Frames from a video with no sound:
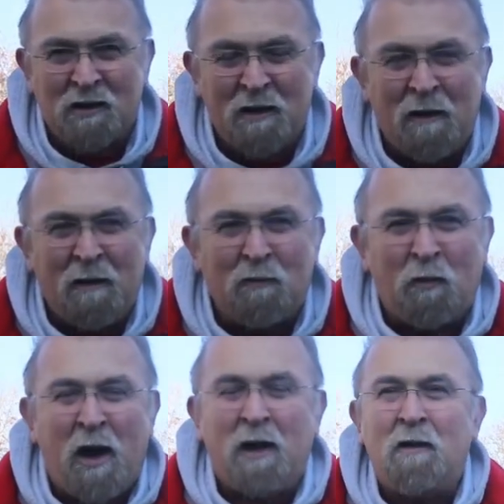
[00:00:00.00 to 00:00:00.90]

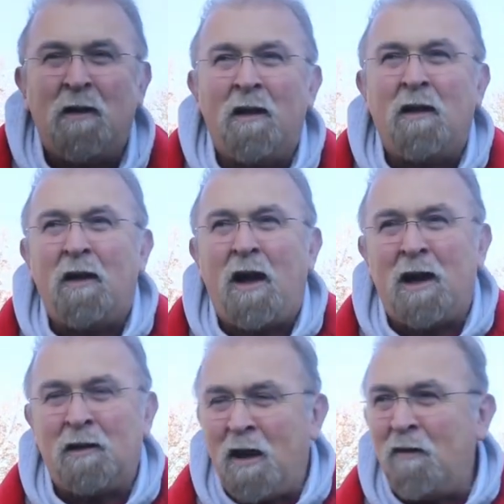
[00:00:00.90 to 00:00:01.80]
but
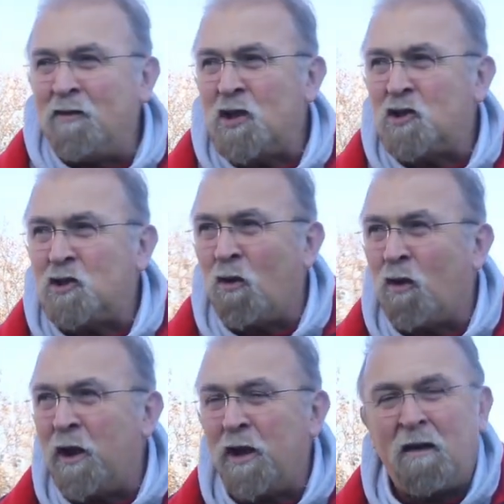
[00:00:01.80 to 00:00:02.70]
I love this story.